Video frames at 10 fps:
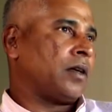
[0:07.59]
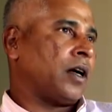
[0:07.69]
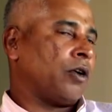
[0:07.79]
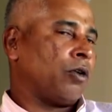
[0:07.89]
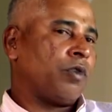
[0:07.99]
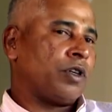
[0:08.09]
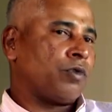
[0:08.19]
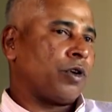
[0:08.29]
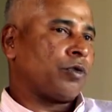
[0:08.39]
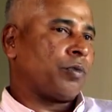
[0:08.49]
I always
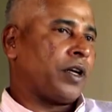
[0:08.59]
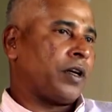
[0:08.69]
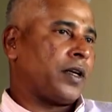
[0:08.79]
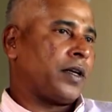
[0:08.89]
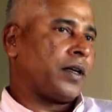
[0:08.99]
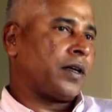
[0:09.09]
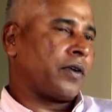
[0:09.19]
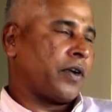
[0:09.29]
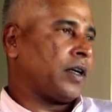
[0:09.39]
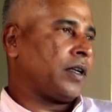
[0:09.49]
want to play
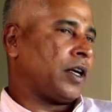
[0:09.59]
cricket,